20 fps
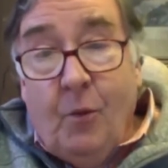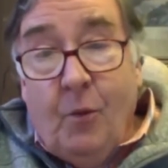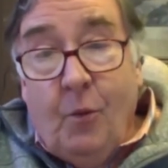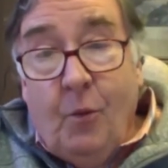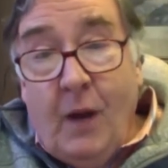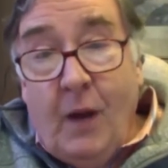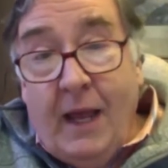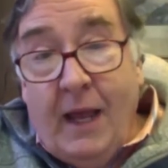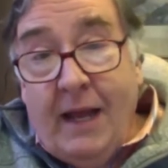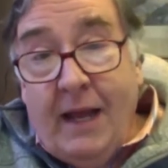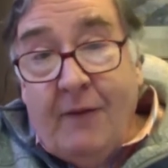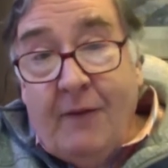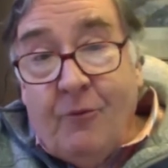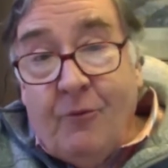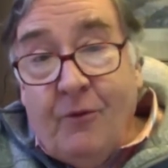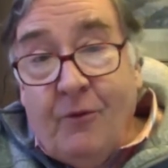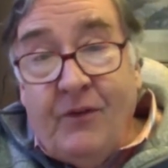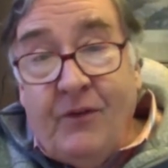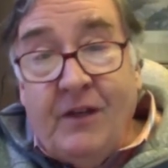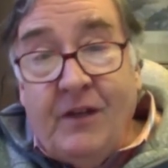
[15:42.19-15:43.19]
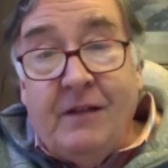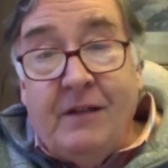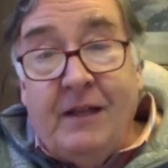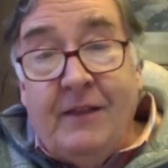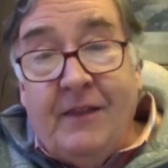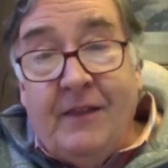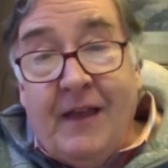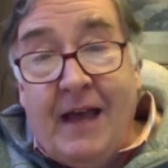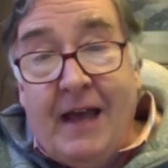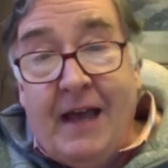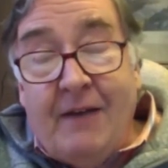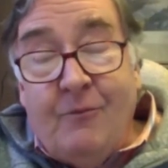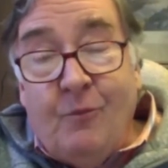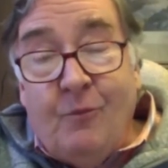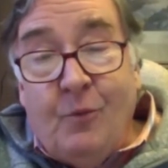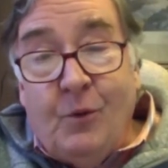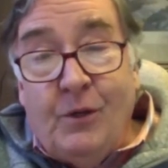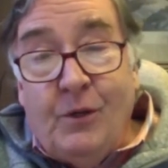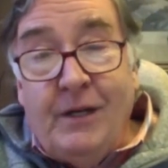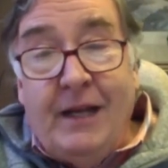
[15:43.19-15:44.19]
when revealing that
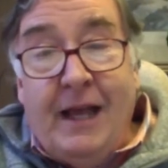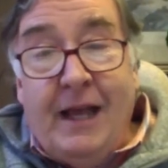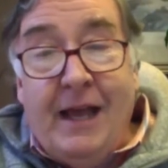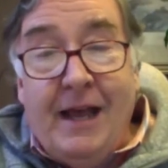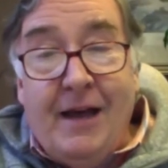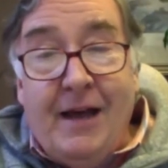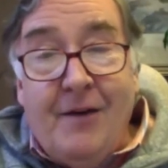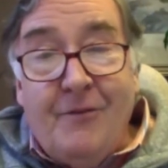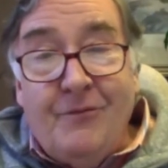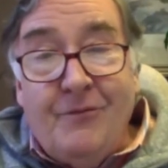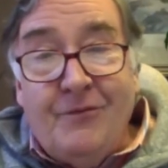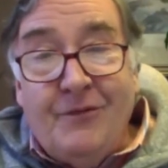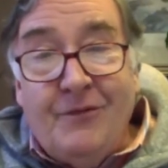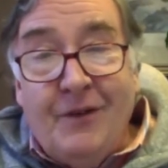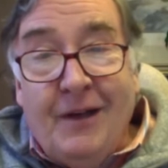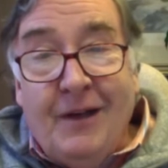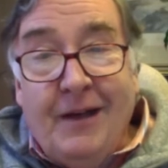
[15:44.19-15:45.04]
would have